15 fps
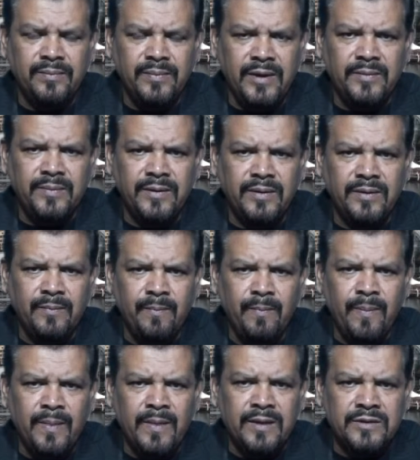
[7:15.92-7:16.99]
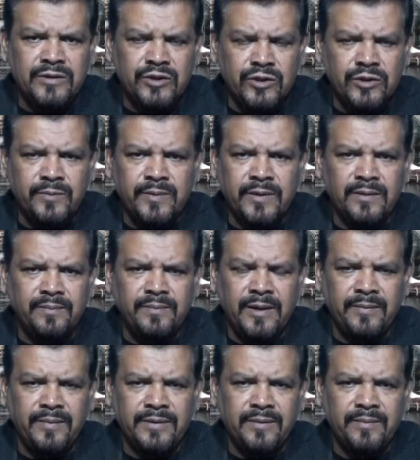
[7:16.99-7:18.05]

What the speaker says: people, suitable people.